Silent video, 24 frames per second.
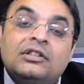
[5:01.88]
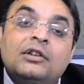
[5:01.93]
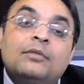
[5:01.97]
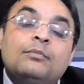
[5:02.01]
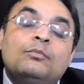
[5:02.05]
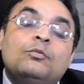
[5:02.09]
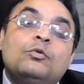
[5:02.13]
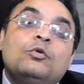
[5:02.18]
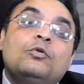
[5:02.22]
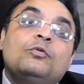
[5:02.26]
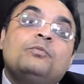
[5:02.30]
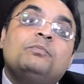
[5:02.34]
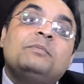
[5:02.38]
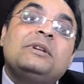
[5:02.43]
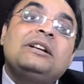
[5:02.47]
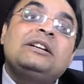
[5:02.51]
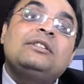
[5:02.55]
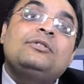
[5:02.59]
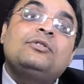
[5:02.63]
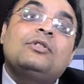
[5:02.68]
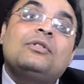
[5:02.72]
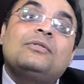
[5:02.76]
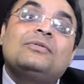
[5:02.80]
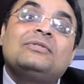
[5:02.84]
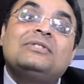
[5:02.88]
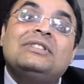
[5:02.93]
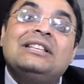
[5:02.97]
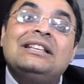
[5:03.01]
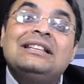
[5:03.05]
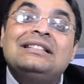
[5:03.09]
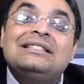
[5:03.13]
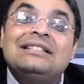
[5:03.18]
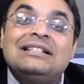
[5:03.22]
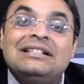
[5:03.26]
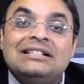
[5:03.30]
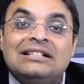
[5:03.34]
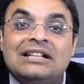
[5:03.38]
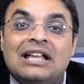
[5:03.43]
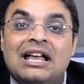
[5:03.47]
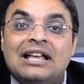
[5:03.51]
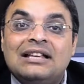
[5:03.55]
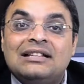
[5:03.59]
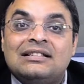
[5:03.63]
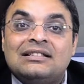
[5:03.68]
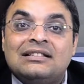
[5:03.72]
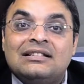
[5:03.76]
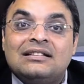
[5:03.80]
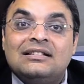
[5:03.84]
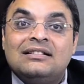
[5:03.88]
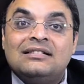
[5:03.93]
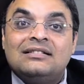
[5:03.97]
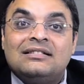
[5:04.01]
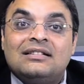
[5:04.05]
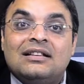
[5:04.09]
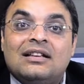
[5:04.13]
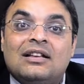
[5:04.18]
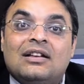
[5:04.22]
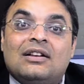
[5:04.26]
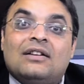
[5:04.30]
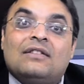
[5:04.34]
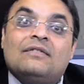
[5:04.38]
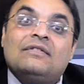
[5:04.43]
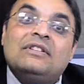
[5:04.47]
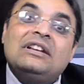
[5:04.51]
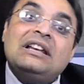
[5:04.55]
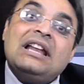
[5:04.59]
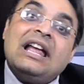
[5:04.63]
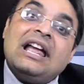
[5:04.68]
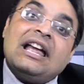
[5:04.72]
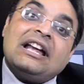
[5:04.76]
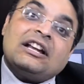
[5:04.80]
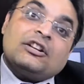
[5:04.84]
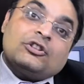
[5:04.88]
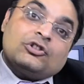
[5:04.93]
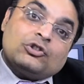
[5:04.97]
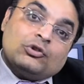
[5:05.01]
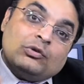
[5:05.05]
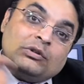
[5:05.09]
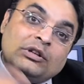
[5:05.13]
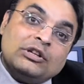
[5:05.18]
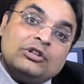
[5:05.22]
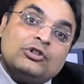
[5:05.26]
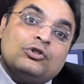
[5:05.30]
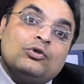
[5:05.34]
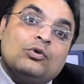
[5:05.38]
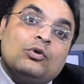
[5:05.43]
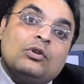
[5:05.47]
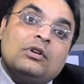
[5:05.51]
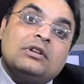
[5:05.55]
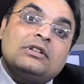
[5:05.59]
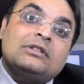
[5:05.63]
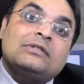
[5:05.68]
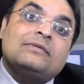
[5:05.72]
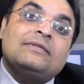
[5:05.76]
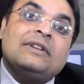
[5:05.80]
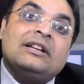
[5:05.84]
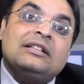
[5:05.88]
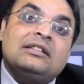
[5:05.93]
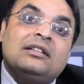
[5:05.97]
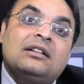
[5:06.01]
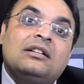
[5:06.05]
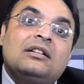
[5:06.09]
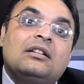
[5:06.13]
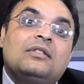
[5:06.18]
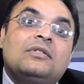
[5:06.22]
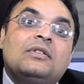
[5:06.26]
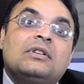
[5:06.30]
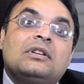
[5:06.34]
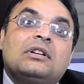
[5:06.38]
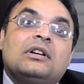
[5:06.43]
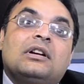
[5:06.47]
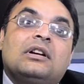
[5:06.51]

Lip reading: the movement of these indices will actually show us whether our